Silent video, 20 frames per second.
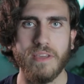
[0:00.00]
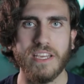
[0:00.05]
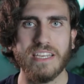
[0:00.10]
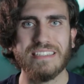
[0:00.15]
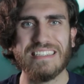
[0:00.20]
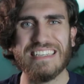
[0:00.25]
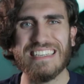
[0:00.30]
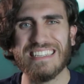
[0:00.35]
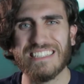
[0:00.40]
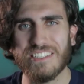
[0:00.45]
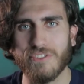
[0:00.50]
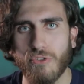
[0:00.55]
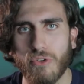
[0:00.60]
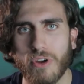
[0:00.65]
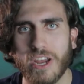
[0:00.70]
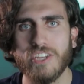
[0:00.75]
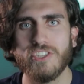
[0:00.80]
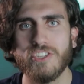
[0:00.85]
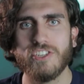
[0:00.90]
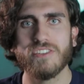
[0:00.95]
because he is
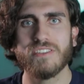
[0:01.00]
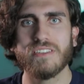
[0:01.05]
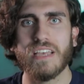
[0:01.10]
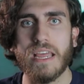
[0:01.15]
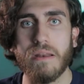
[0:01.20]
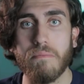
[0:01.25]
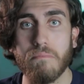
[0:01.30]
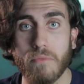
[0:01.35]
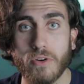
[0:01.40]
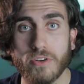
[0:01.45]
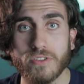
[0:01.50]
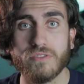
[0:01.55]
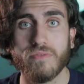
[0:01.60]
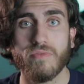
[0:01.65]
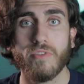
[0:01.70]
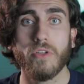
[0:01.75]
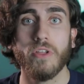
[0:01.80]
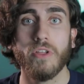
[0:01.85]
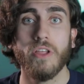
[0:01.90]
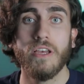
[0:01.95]
gracious and
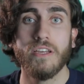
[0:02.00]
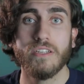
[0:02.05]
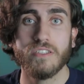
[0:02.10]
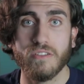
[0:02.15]
merciful